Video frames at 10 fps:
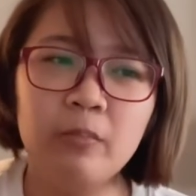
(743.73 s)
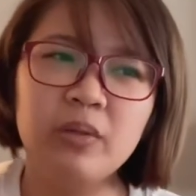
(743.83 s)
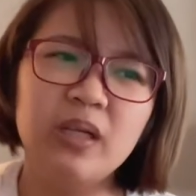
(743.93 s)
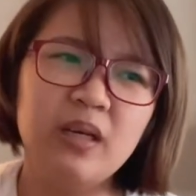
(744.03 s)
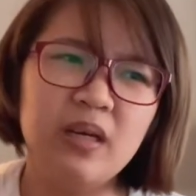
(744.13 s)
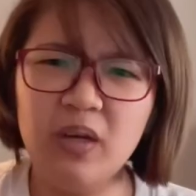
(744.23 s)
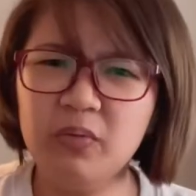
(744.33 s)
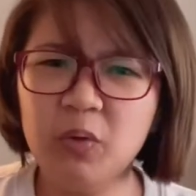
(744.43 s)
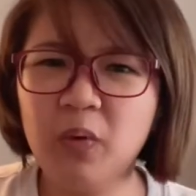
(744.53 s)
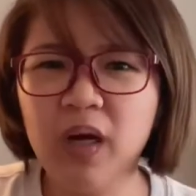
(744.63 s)
But if
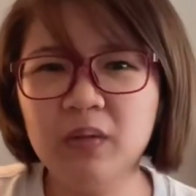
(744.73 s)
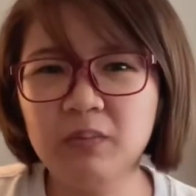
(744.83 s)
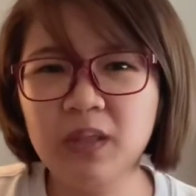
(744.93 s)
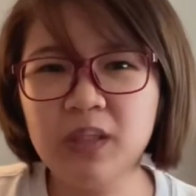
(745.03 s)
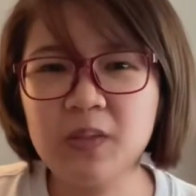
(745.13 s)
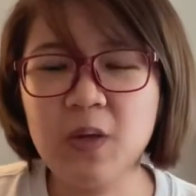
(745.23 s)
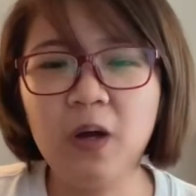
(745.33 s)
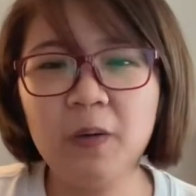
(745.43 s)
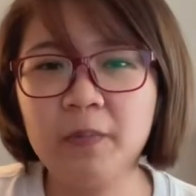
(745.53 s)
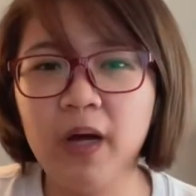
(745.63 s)
you want me to
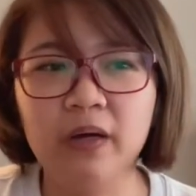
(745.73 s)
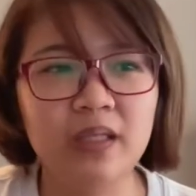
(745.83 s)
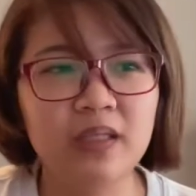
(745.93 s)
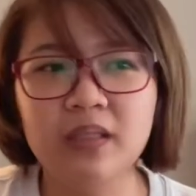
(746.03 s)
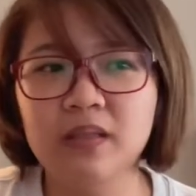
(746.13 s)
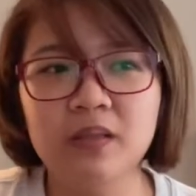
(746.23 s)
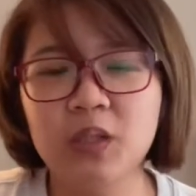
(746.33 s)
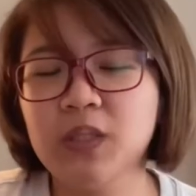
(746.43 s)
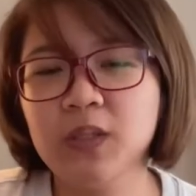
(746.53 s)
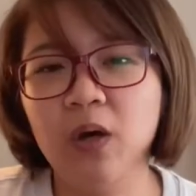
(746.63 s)
talk about it, then
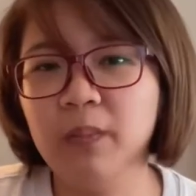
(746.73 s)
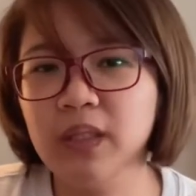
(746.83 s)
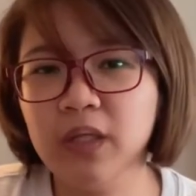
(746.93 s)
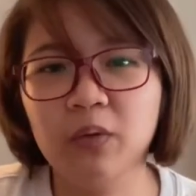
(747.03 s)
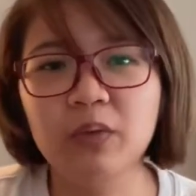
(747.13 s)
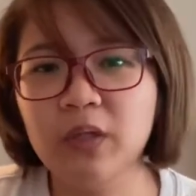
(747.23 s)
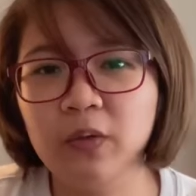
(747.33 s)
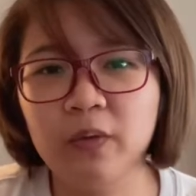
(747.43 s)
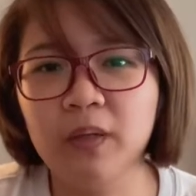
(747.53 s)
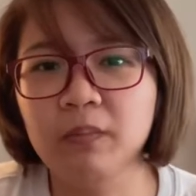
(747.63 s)
just comment down
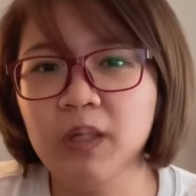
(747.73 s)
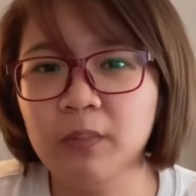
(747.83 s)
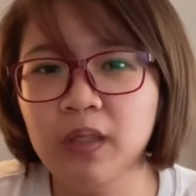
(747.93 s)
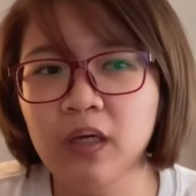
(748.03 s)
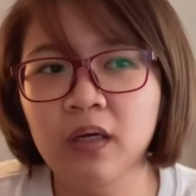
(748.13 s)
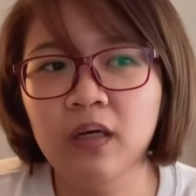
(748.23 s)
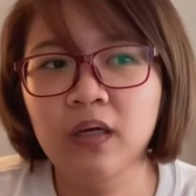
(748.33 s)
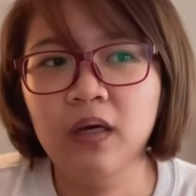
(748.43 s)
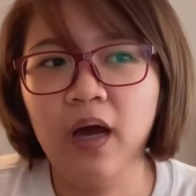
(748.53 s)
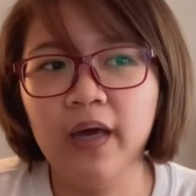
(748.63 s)
below and maybe
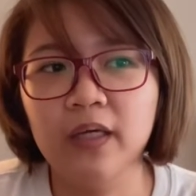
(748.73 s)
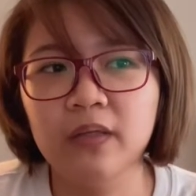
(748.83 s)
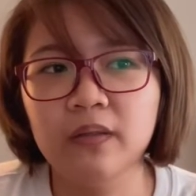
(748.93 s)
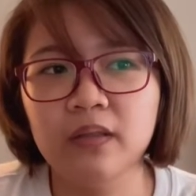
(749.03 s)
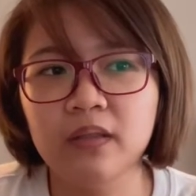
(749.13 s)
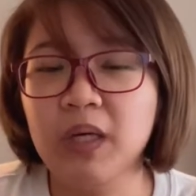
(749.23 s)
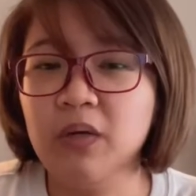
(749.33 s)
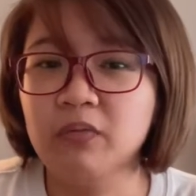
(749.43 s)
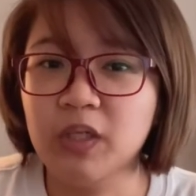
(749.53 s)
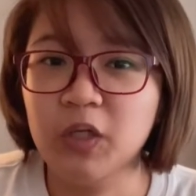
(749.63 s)
I could make a
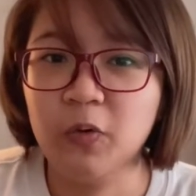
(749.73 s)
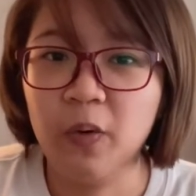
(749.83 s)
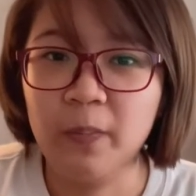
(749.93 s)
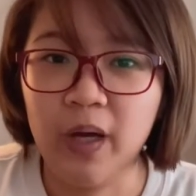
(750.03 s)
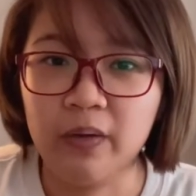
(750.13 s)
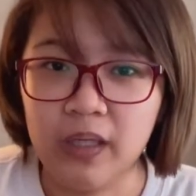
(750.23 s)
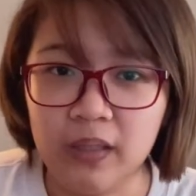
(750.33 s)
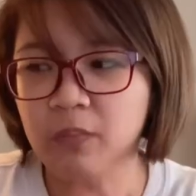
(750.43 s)
video about it.